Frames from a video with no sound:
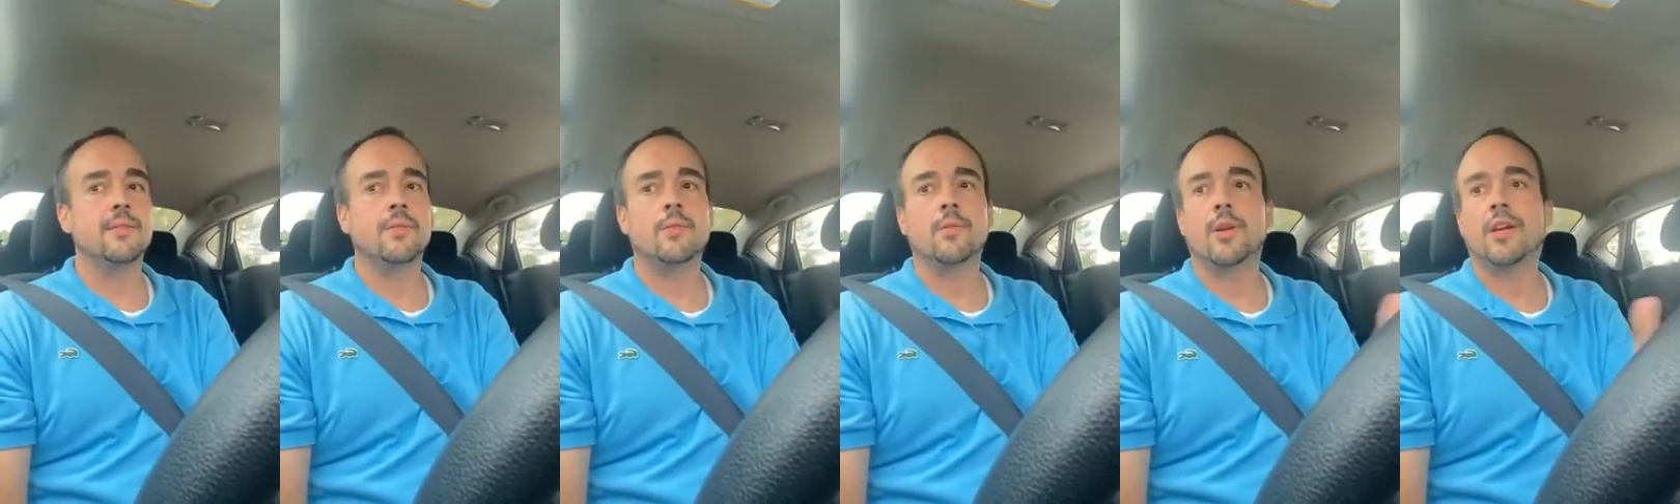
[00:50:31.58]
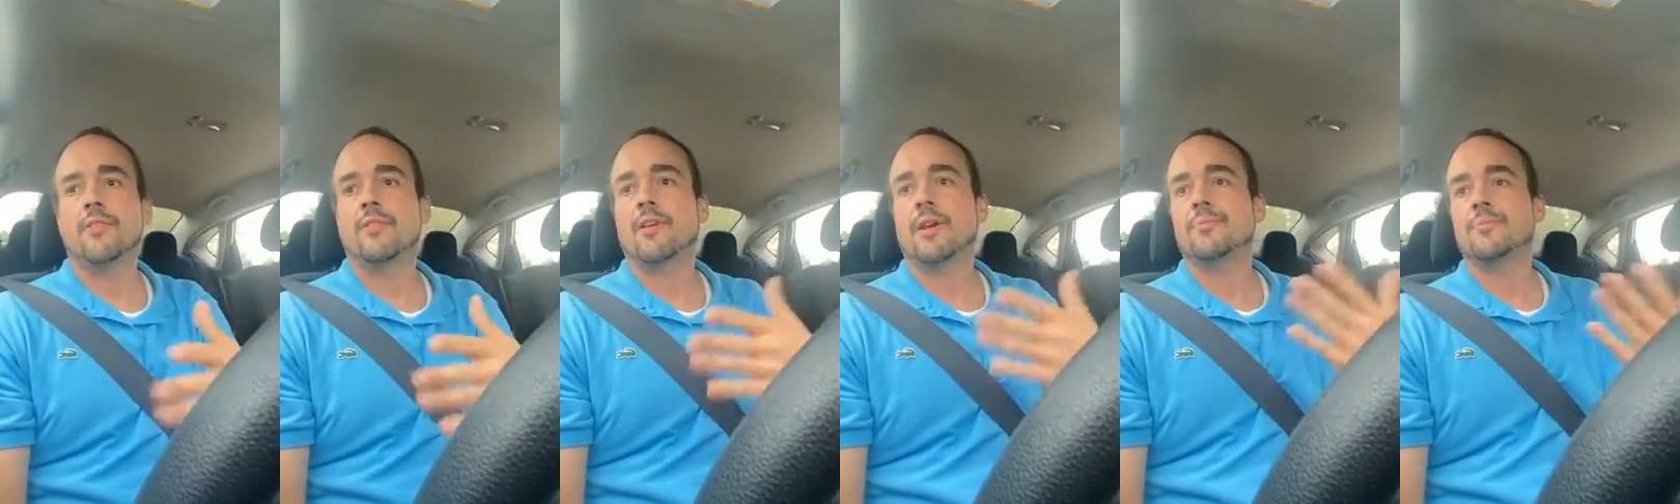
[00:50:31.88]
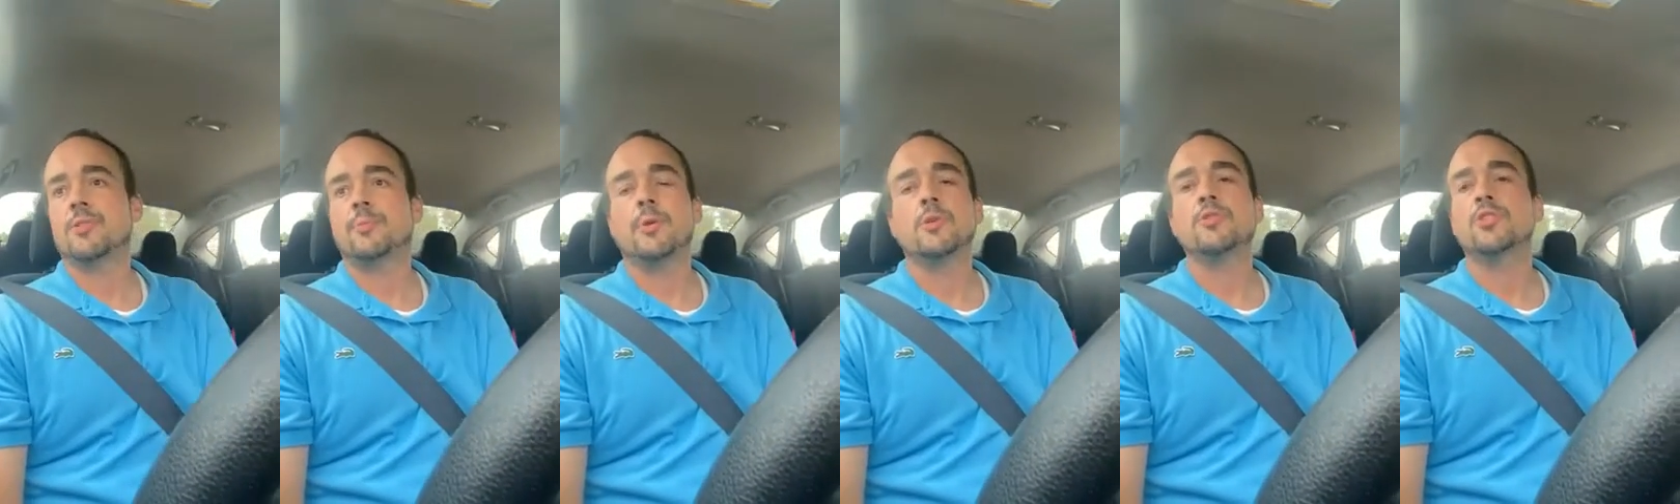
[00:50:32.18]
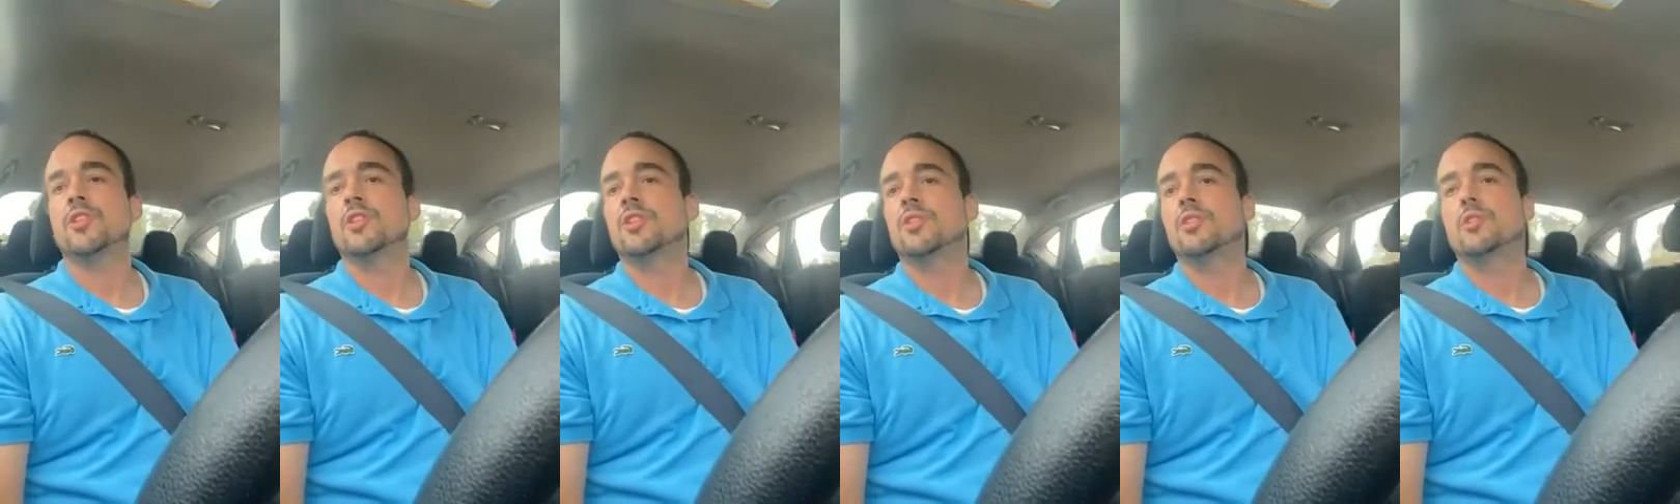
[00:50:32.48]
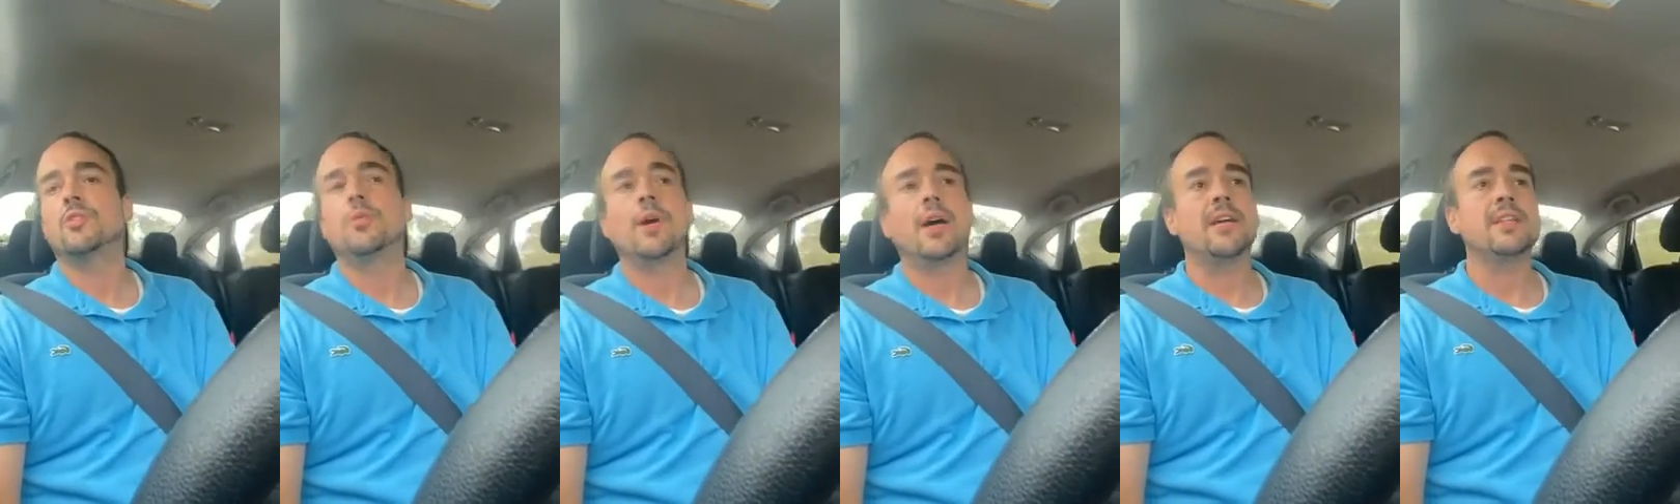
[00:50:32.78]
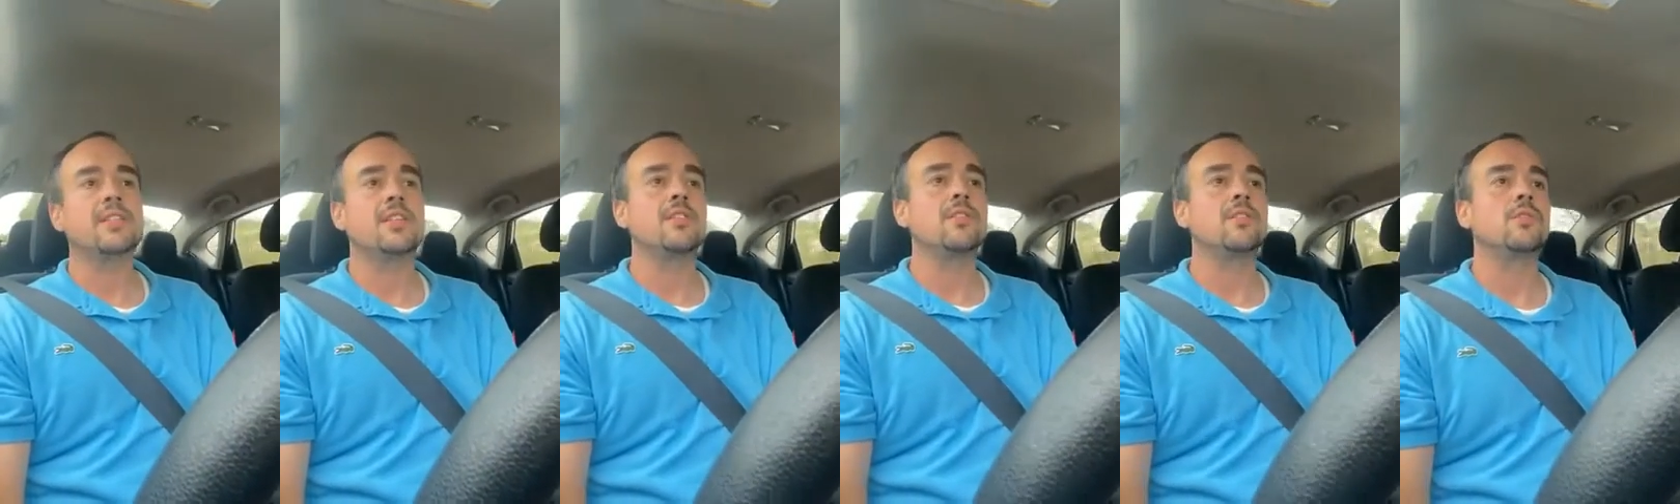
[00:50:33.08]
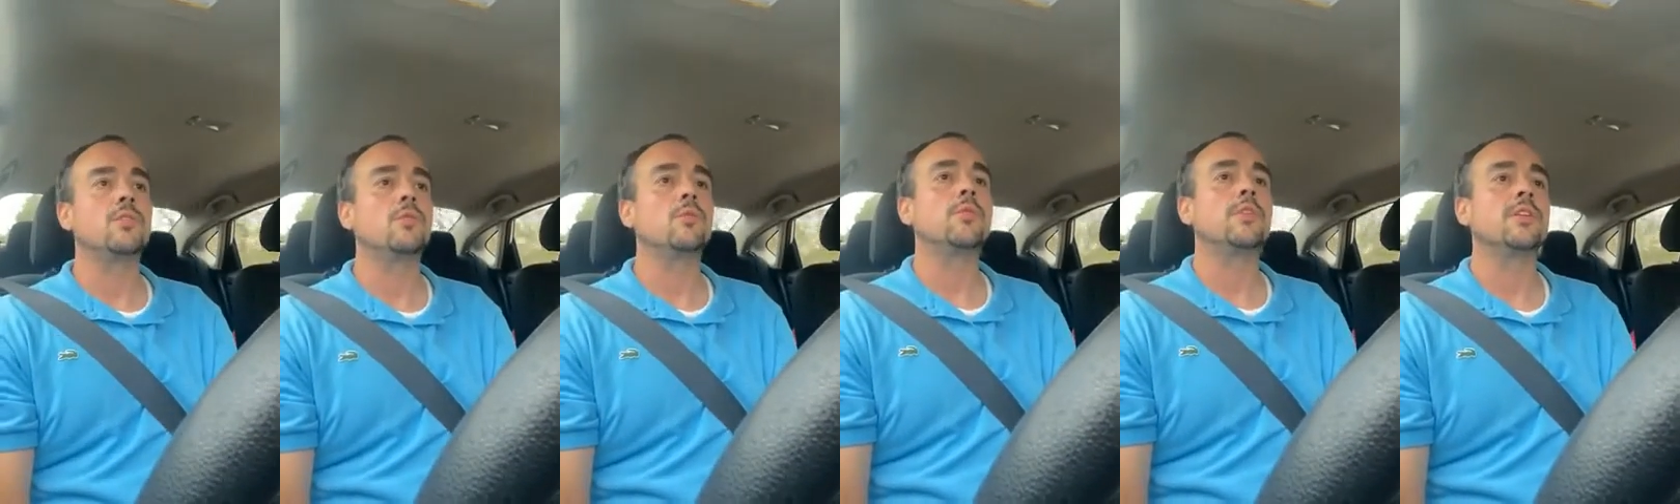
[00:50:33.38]
whatever I'm supposed to do has to
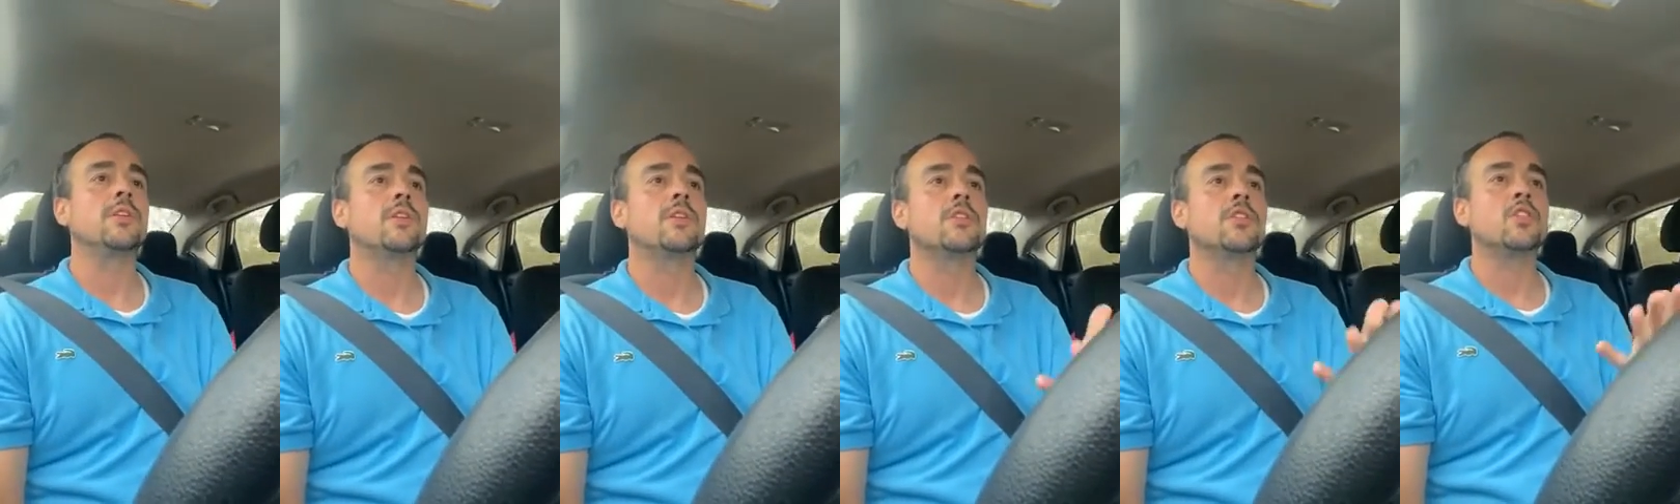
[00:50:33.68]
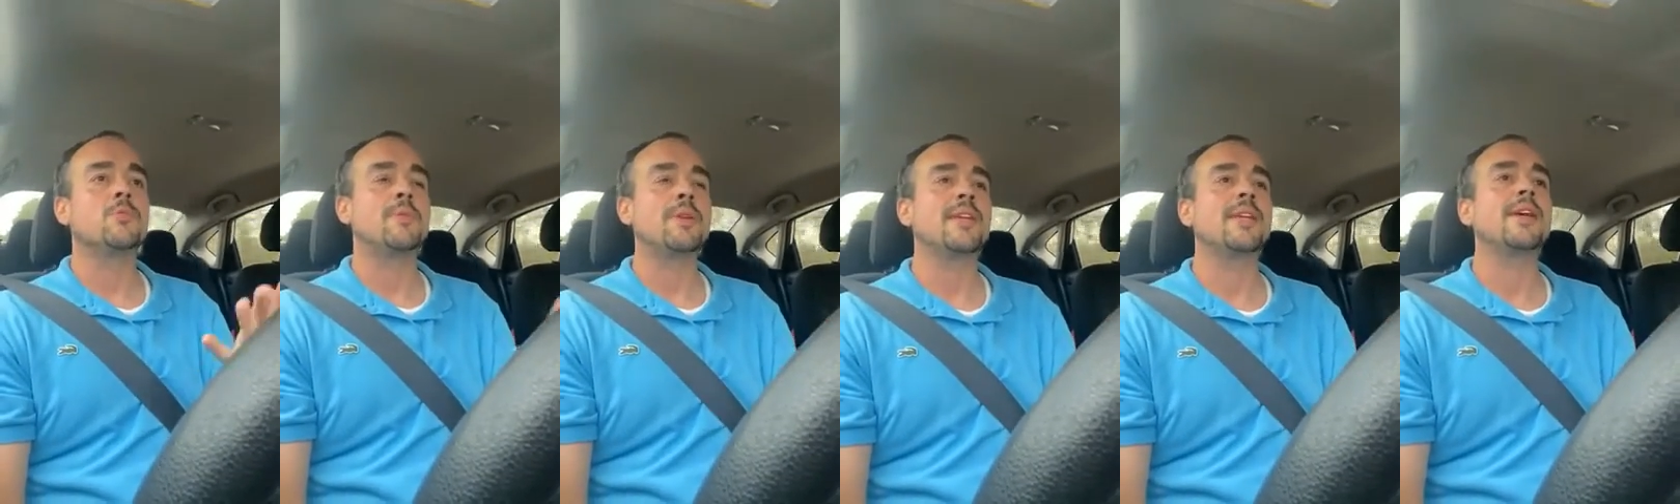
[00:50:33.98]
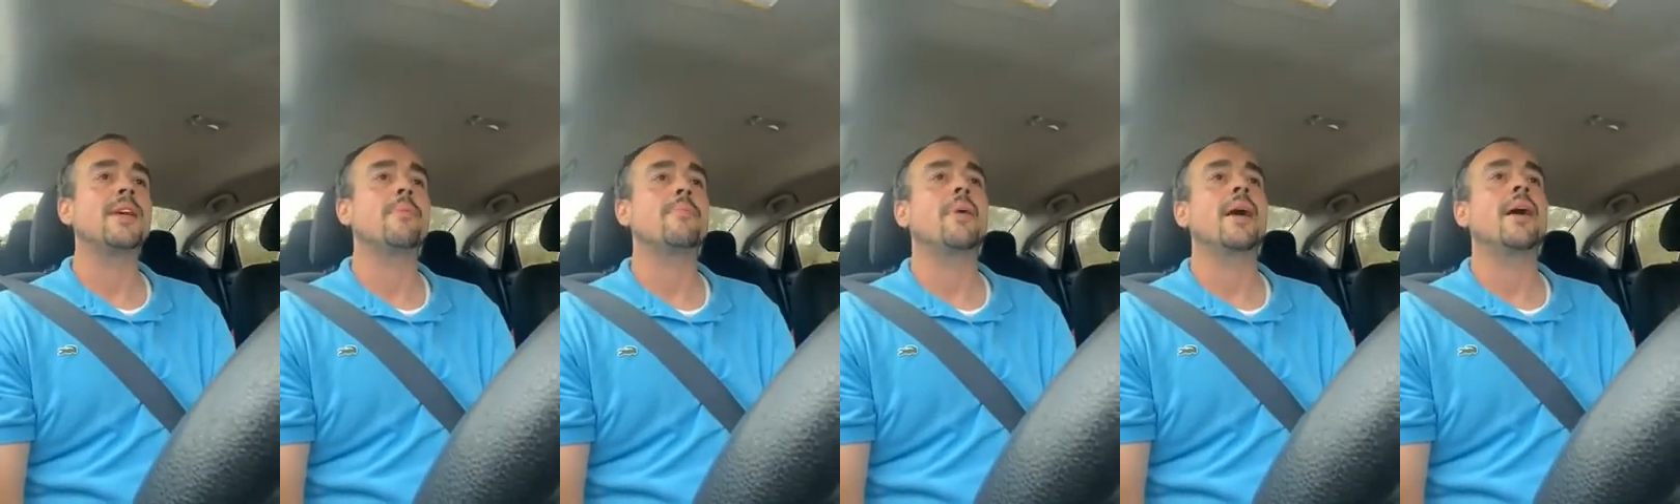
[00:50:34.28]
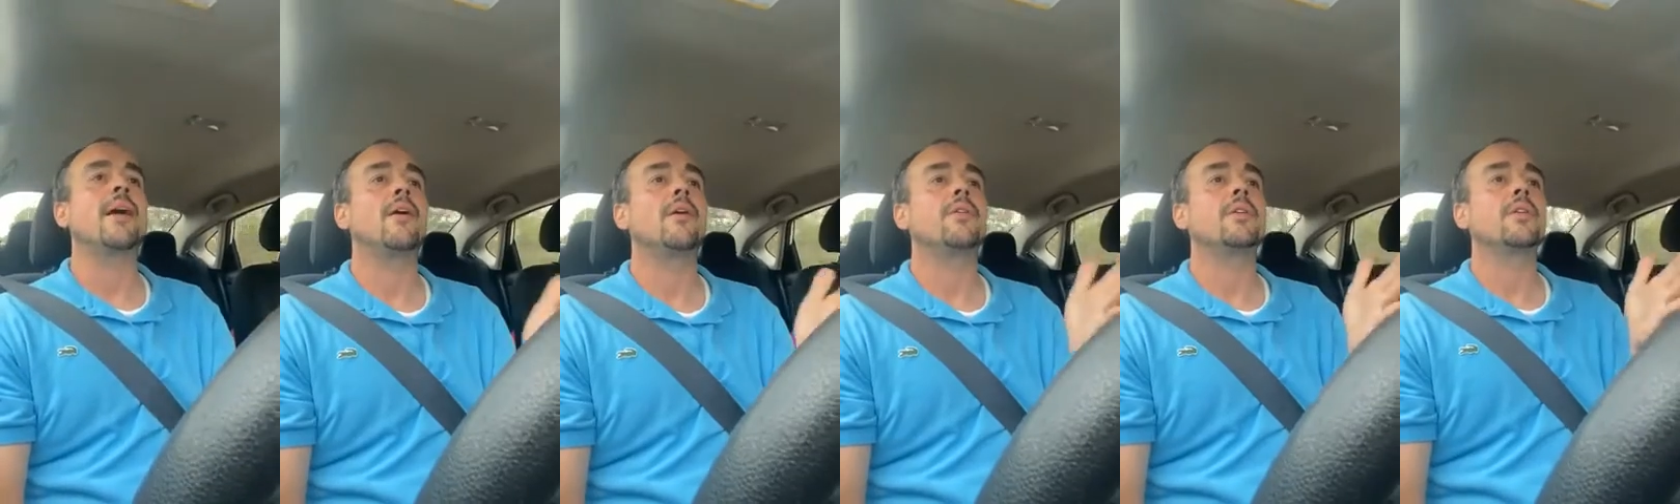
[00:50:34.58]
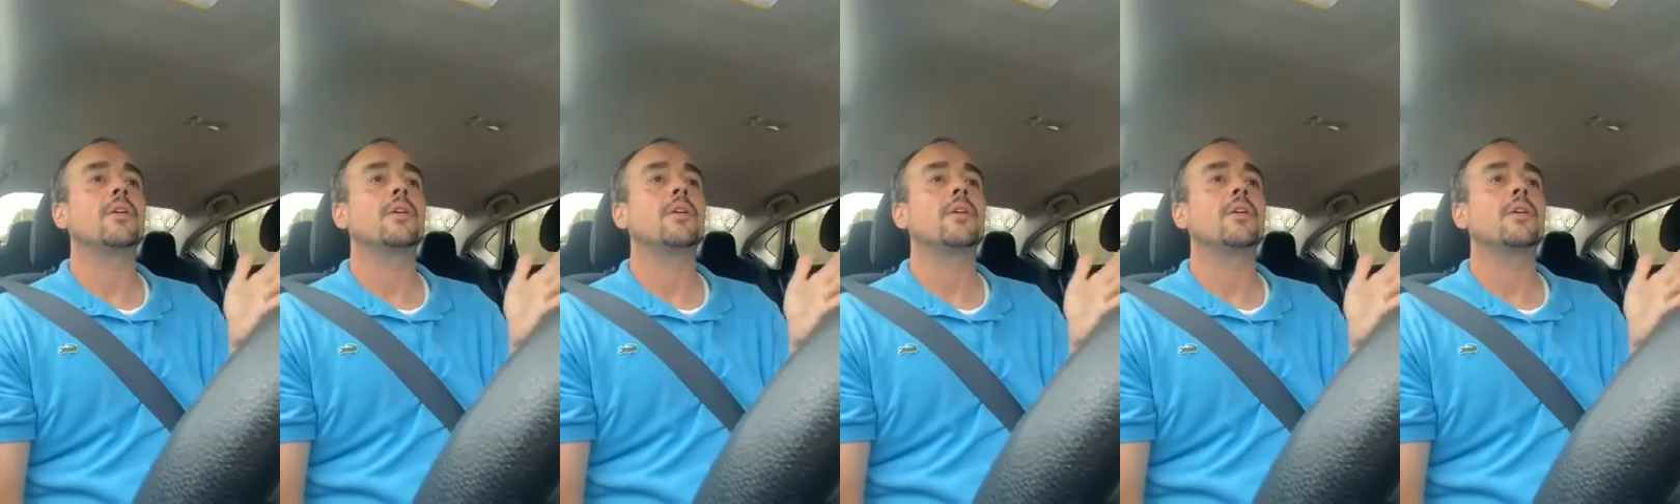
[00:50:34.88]
do with speaking about